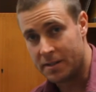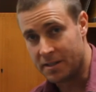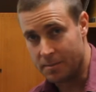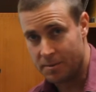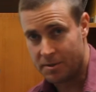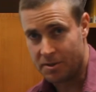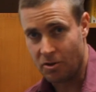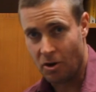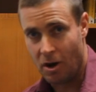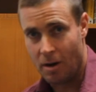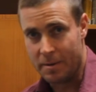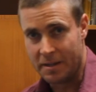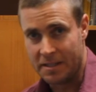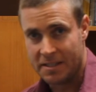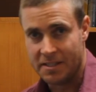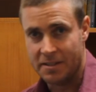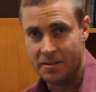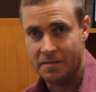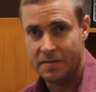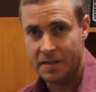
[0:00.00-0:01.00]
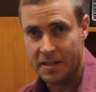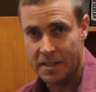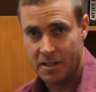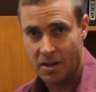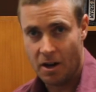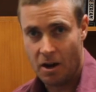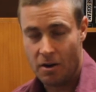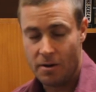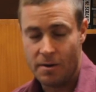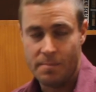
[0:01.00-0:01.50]
subscribing to the
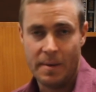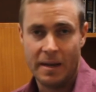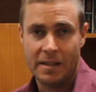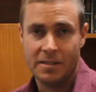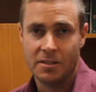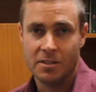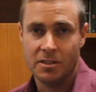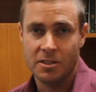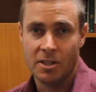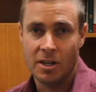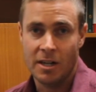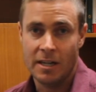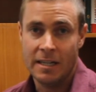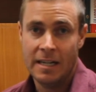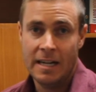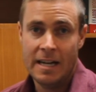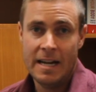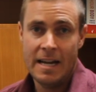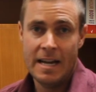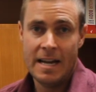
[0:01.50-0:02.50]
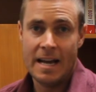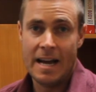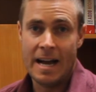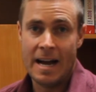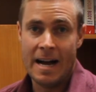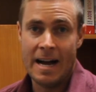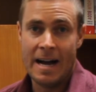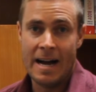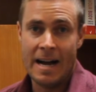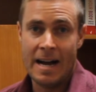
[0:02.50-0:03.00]
video. It means a lot.
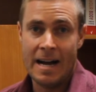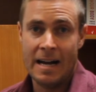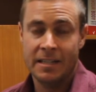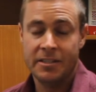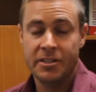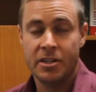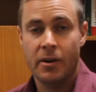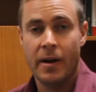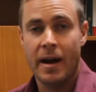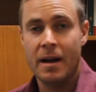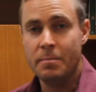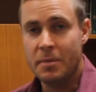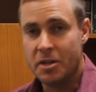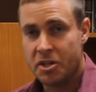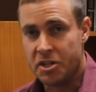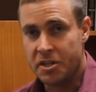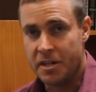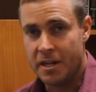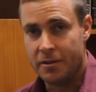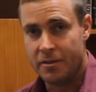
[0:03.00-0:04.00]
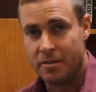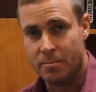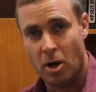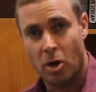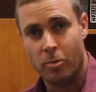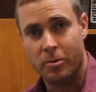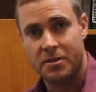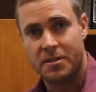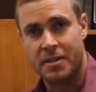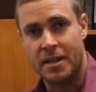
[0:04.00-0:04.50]
And, you know, our mission here at the
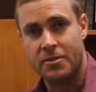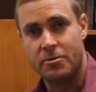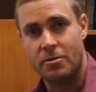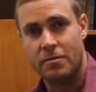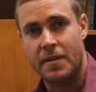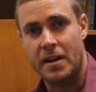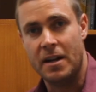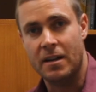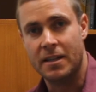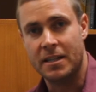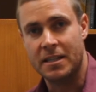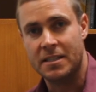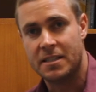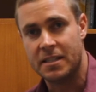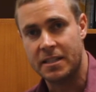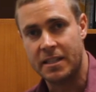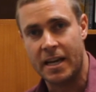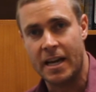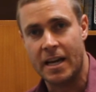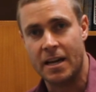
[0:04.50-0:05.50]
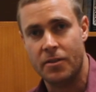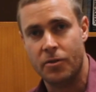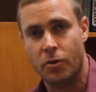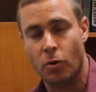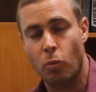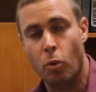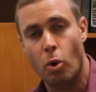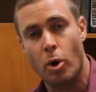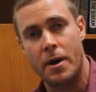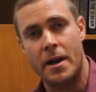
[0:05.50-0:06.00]
Melbourne Centre of Healing is to get the
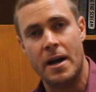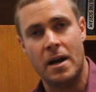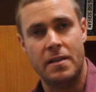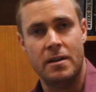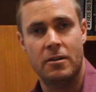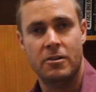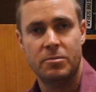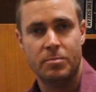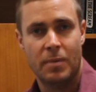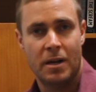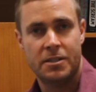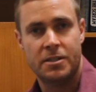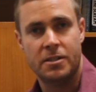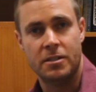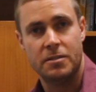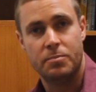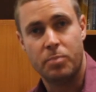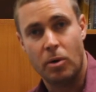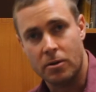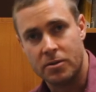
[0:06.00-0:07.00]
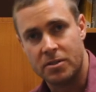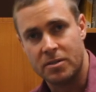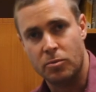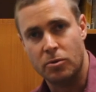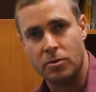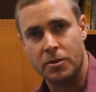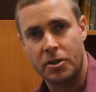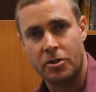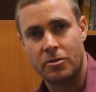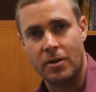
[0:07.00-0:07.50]
word out there as much as
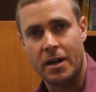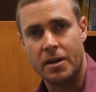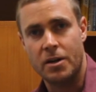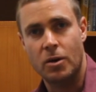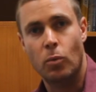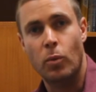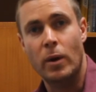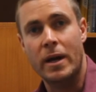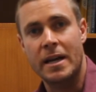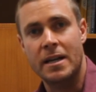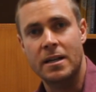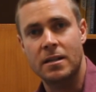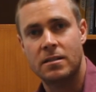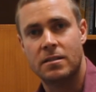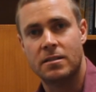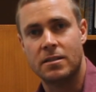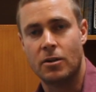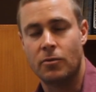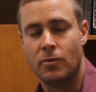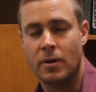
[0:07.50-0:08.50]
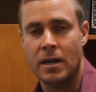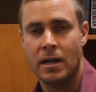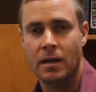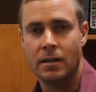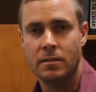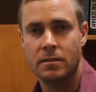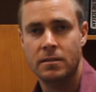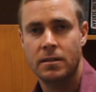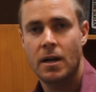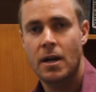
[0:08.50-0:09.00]
possible and create an awareness
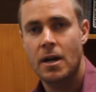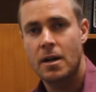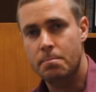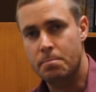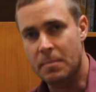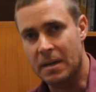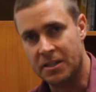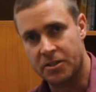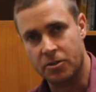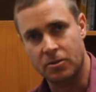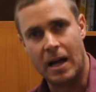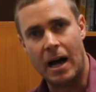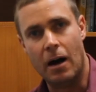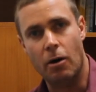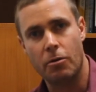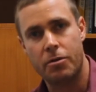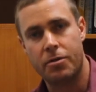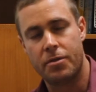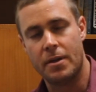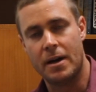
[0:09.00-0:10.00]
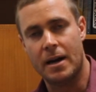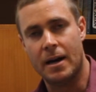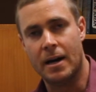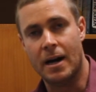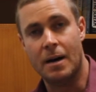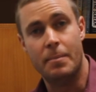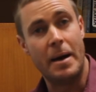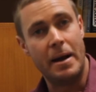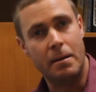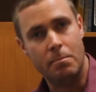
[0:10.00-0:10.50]
around mental health,
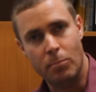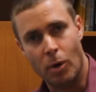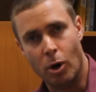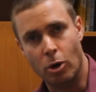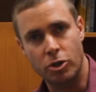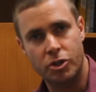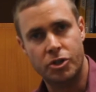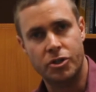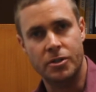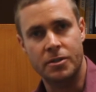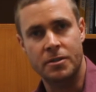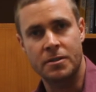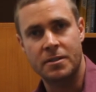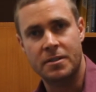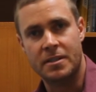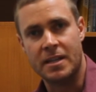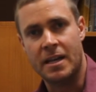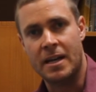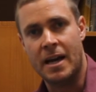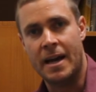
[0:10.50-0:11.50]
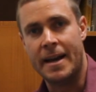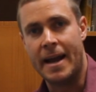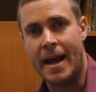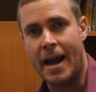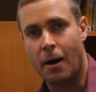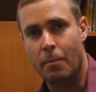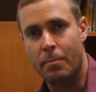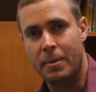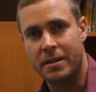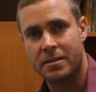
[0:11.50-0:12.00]
about emotions and
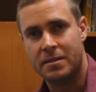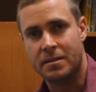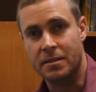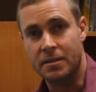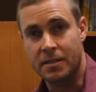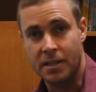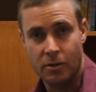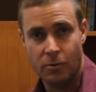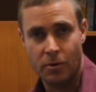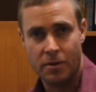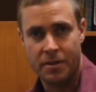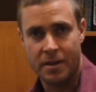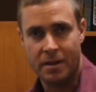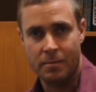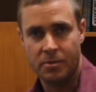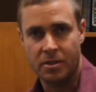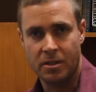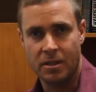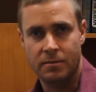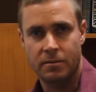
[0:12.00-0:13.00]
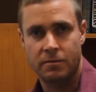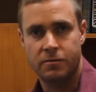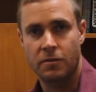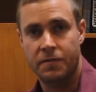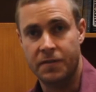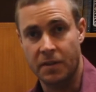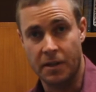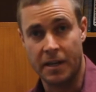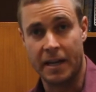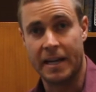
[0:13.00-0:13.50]
how best to deal with them to live a
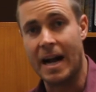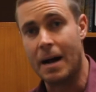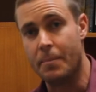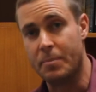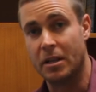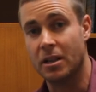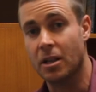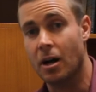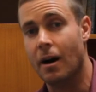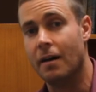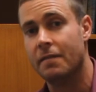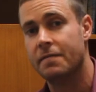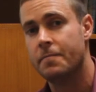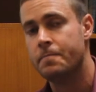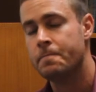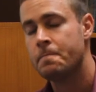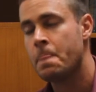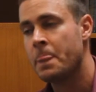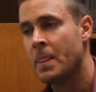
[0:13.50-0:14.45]
fulfilling and happy life.